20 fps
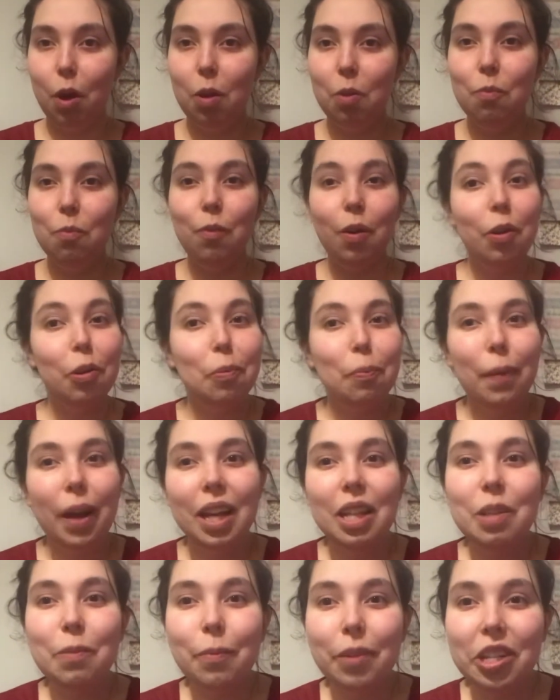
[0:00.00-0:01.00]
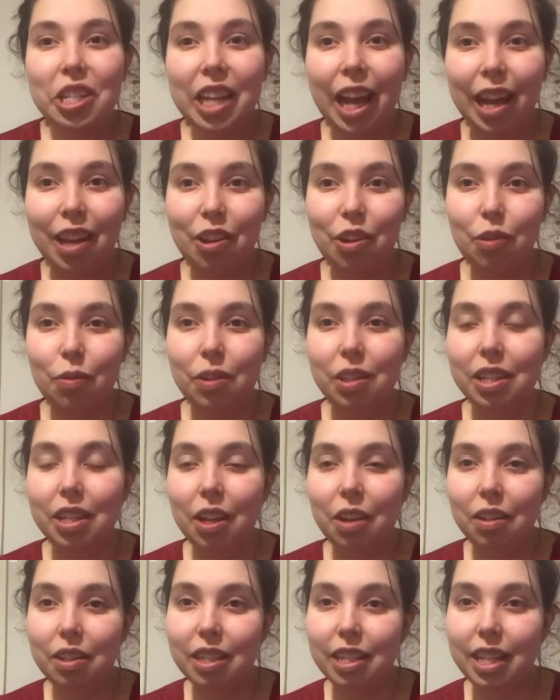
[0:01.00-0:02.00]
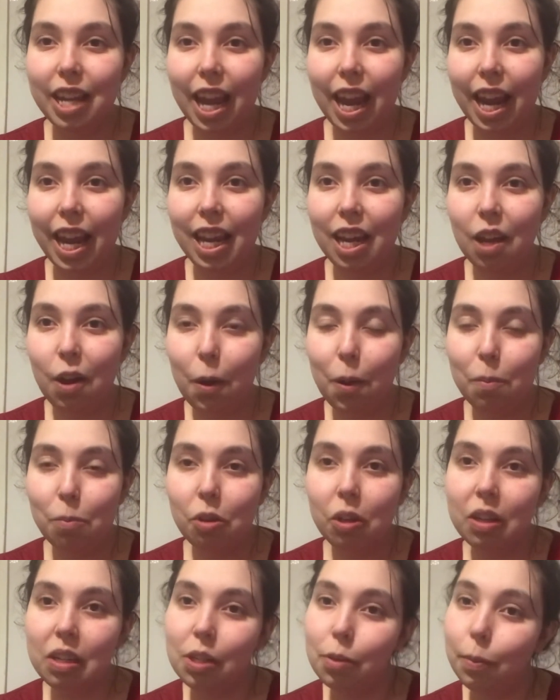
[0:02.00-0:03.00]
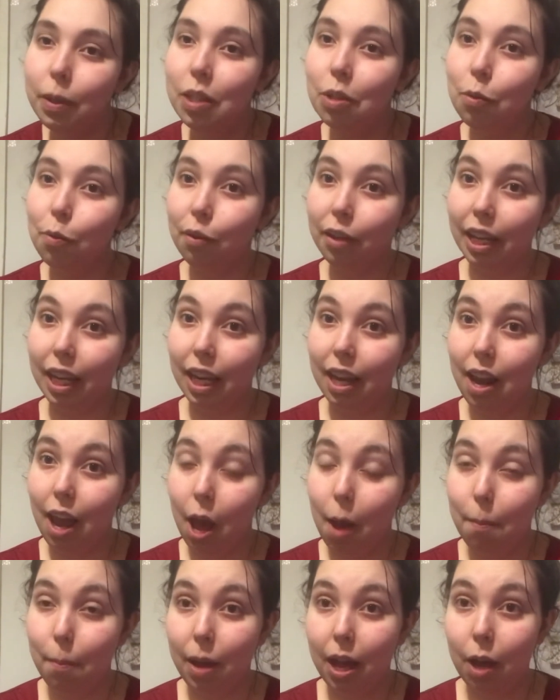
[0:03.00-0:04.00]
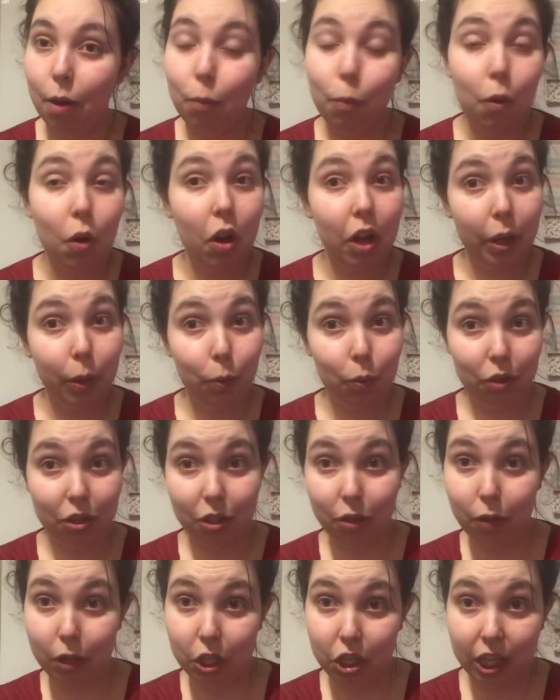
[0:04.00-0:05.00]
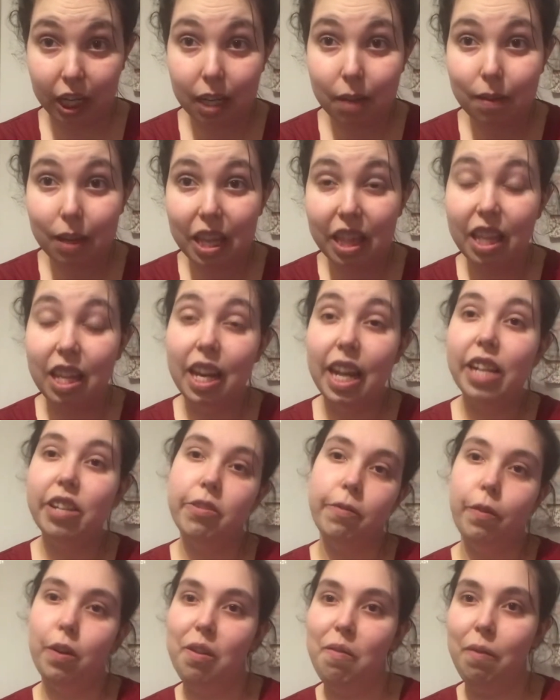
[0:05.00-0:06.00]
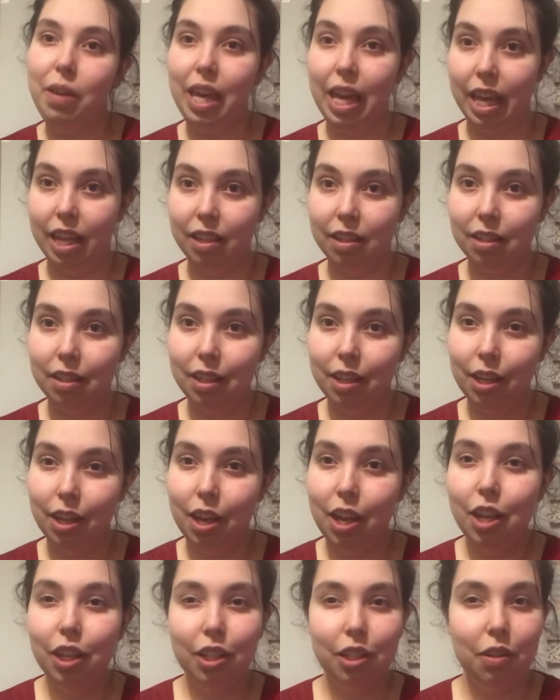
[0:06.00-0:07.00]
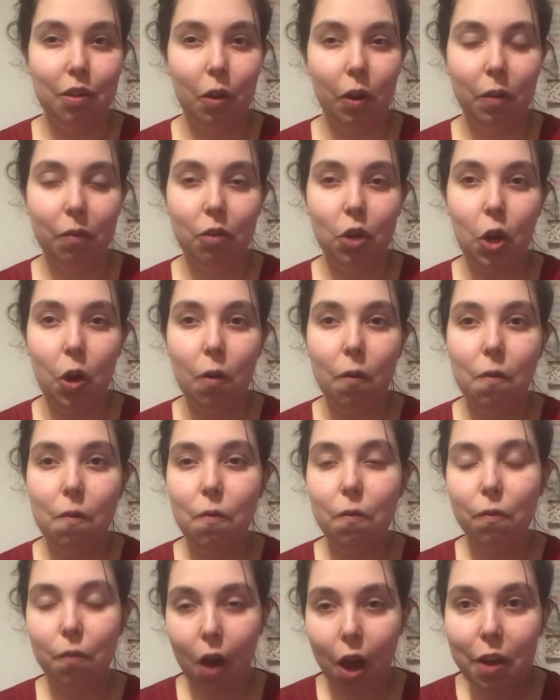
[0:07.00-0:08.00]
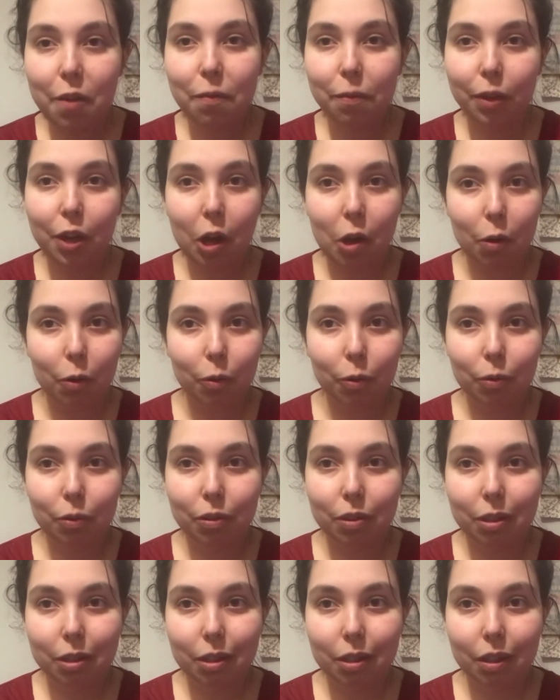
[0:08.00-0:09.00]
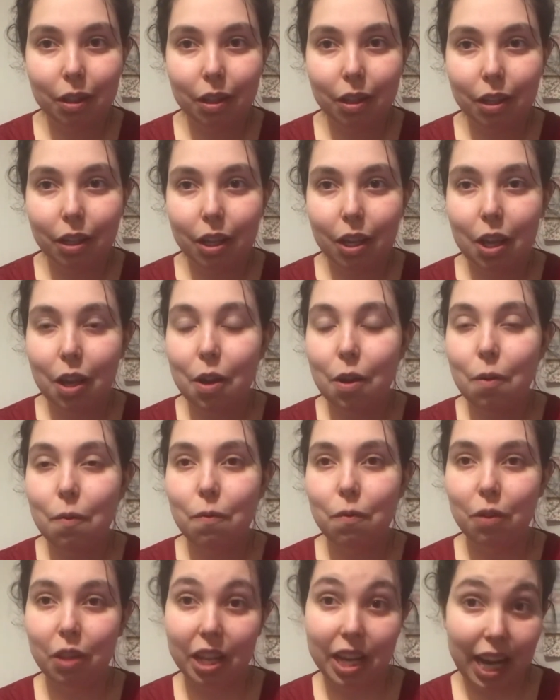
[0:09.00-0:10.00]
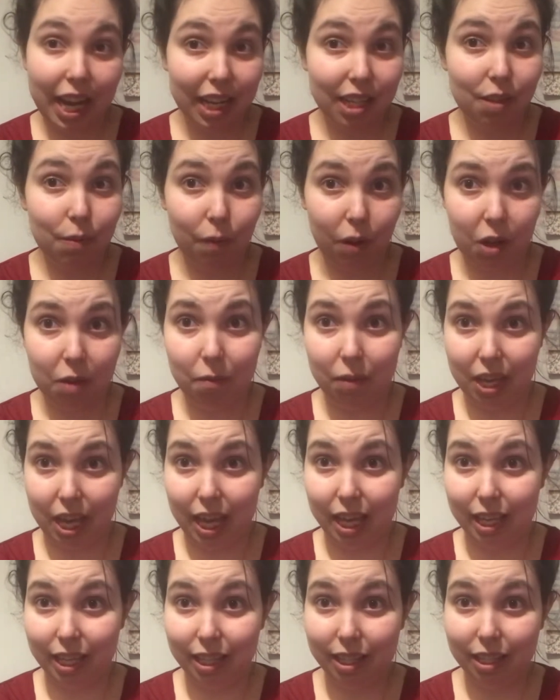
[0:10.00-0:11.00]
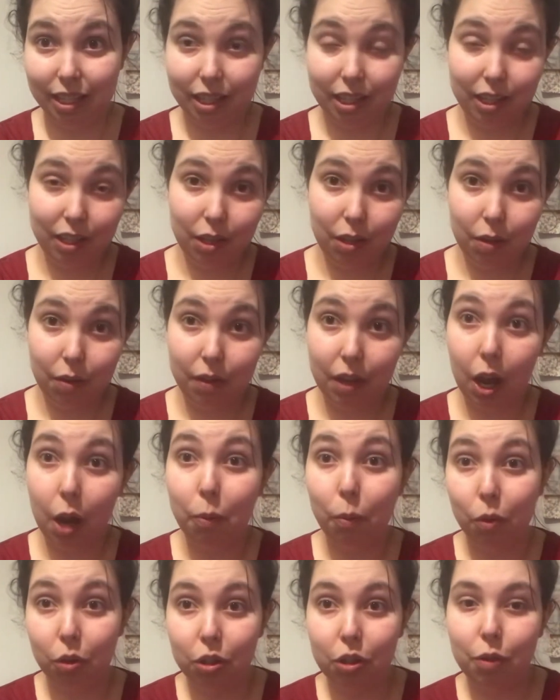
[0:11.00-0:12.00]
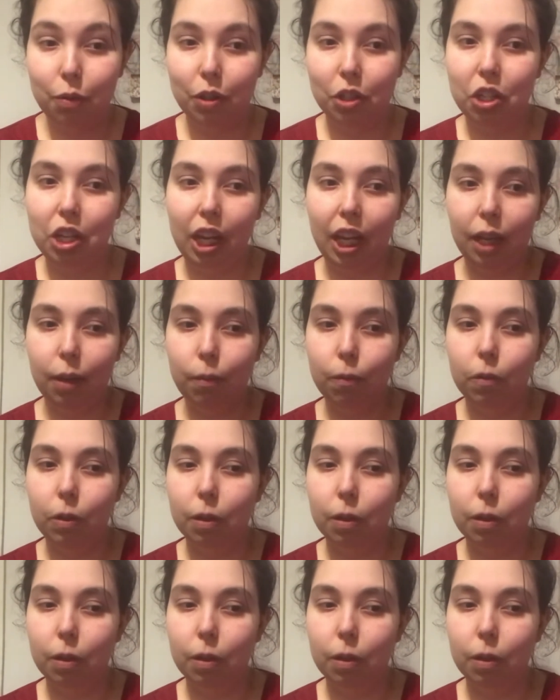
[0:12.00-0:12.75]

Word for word: Welcome back to my channel. So today I'm going to be talking about what I want to achieve in the next 5 years. So I've got 5 goals for the next 5 years that I want to achieve.